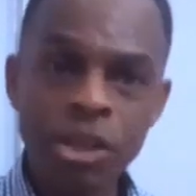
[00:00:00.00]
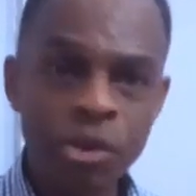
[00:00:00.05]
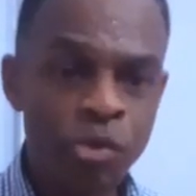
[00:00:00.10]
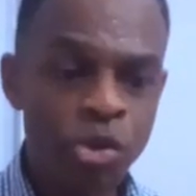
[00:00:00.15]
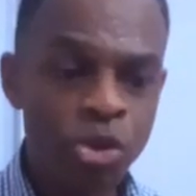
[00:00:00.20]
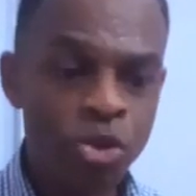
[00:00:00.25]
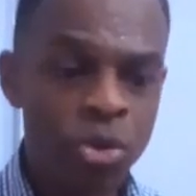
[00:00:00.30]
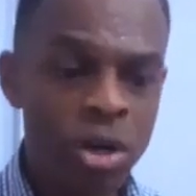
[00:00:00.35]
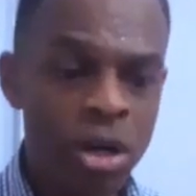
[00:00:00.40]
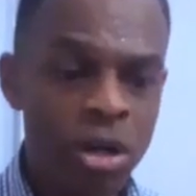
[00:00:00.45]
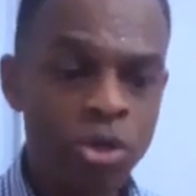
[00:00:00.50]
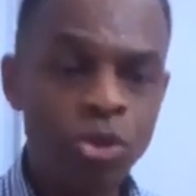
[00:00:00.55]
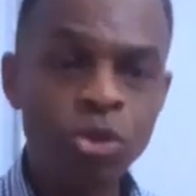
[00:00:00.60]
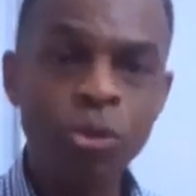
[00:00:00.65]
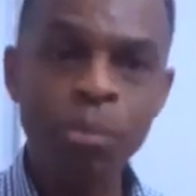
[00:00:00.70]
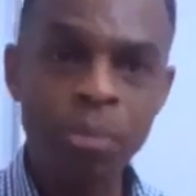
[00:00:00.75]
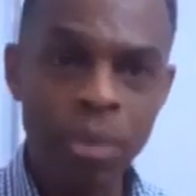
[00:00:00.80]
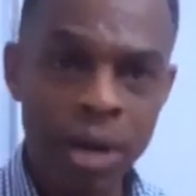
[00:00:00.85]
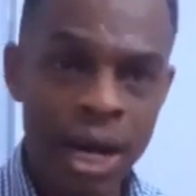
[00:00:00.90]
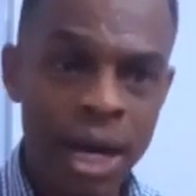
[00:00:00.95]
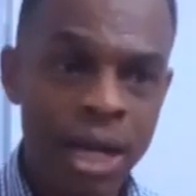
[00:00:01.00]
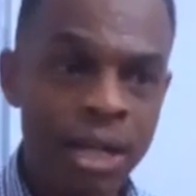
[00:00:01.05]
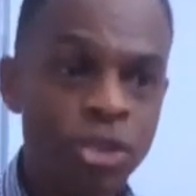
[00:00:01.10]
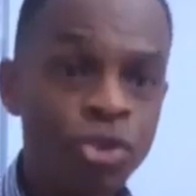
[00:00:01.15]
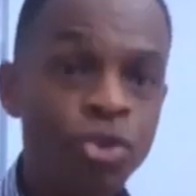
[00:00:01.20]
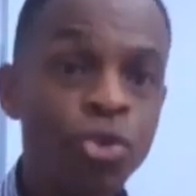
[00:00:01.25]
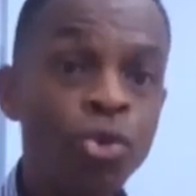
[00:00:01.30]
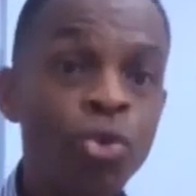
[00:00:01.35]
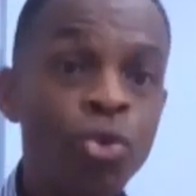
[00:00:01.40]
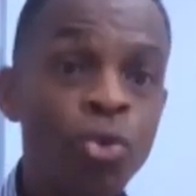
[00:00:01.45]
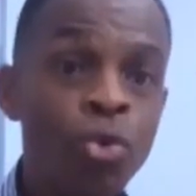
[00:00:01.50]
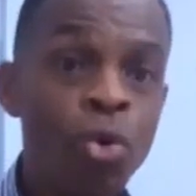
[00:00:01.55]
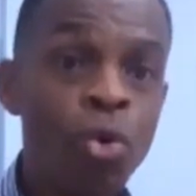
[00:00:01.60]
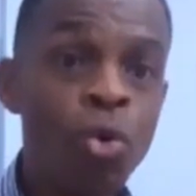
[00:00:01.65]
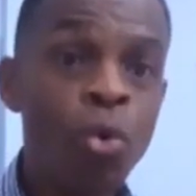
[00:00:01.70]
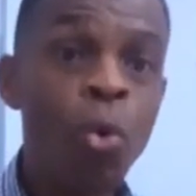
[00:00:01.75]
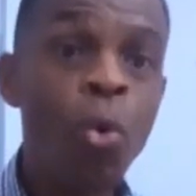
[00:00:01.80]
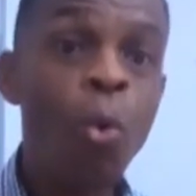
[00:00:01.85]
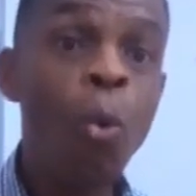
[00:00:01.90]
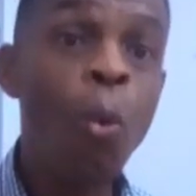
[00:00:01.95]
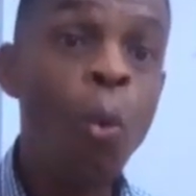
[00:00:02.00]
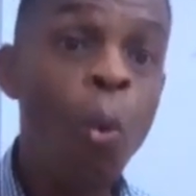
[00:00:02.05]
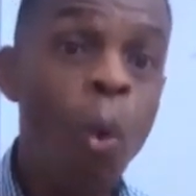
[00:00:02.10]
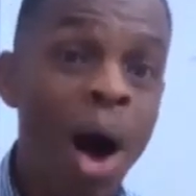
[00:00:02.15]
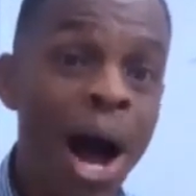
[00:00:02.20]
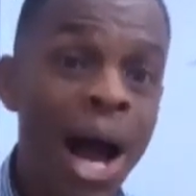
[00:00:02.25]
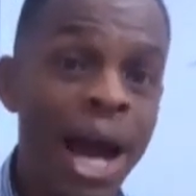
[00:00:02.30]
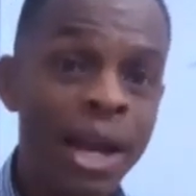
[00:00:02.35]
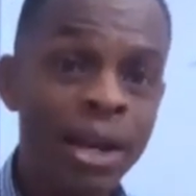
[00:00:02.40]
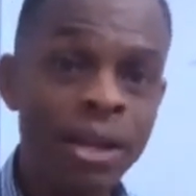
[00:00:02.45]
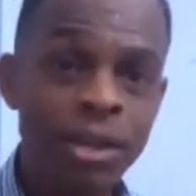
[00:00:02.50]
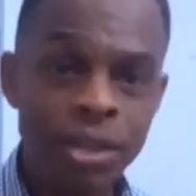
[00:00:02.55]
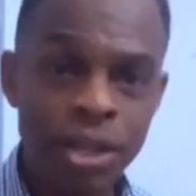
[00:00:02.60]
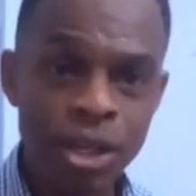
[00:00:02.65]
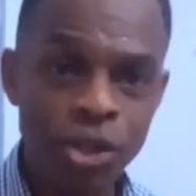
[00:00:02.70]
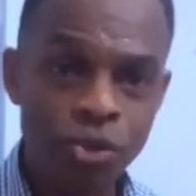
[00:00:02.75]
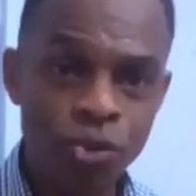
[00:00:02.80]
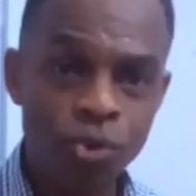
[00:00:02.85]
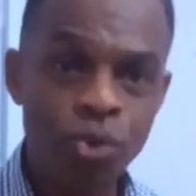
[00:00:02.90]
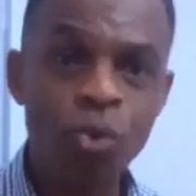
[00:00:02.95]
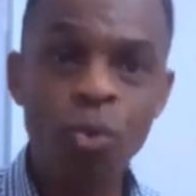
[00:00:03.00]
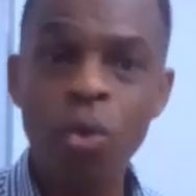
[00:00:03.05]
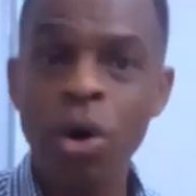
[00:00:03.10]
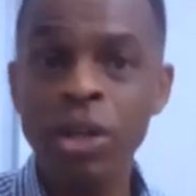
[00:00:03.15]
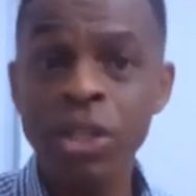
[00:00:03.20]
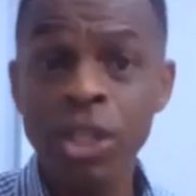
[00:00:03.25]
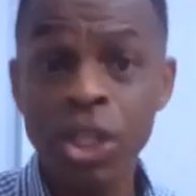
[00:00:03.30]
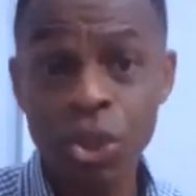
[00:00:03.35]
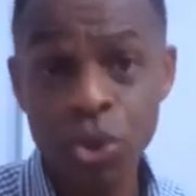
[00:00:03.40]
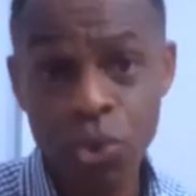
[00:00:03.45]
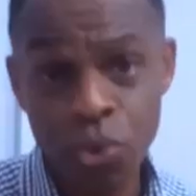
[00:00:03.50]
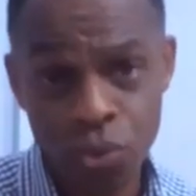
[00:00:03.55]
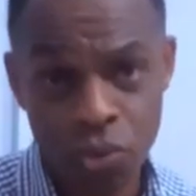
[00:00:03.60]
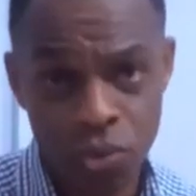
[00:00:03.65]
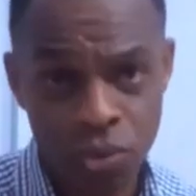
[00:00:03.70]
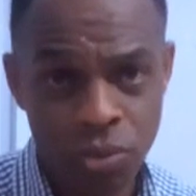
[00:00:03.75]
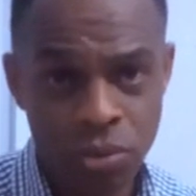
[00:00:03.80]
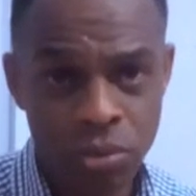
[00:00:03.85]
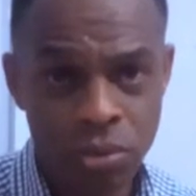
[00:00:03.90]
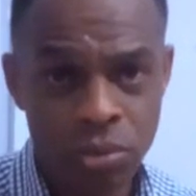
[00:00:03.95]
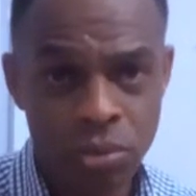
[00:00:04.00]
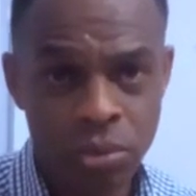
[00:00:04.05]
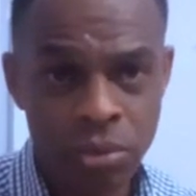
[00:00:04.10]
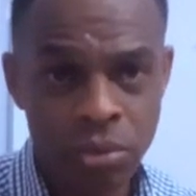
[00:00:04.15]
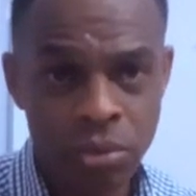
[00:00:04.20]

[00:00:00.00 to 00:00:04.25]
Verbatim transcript: individuals, brands know why they do what they do.